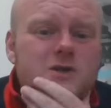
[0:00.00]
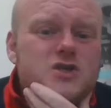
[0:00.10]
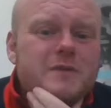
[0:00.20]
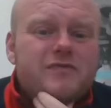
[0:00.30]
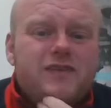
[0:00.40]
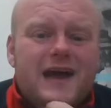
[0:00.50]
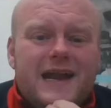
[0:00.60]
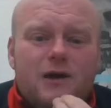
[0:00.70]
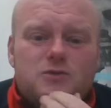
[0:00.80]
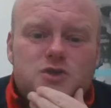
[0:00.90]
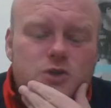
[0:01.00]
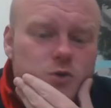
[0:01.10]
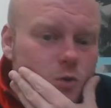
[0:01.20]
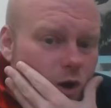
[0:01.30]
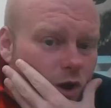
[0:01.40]
odds of me flying out
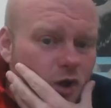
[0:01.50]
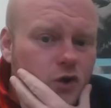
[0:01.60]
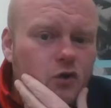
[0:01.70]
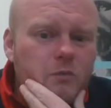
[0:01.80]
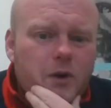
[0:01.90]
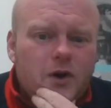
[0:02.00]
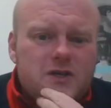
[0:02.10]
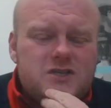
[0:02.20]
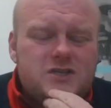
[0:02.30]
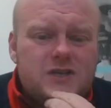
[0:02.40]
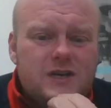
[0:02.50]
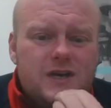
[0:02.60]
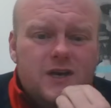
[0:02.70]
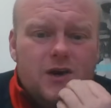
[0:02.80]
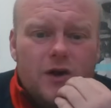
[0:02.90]
to uh, Young Boys
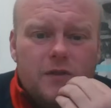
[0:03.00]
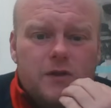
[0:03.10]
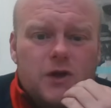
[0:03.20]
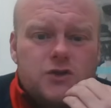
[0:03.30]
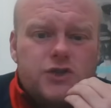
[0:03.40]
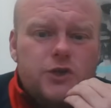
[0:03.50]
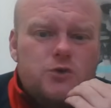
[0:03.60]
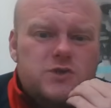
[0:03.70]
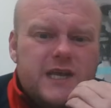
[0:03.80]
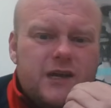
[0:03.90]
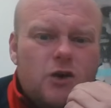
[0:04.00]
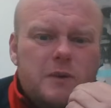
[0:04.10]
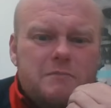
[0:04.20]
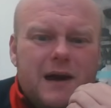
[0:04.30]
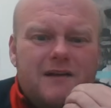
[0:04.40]
on the on Tuesday,
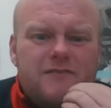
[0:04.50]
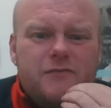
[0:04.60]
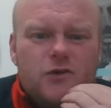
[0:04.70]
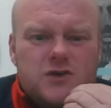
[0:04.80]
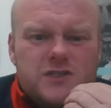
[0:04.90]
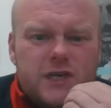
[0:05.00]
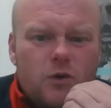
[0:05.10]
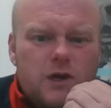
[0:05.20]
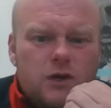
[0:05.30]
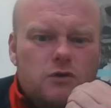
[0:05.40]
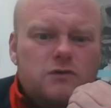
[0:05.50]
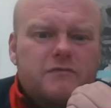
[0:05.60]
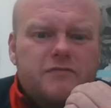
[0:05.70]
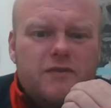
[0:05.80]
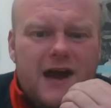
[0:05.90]
coming back Thursday, going to London
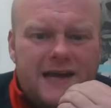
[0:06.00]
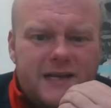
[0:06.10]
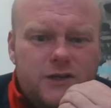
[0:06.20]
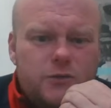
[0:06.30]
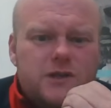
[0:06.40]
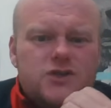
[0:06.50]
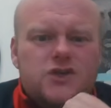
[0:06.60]
Friday, doing the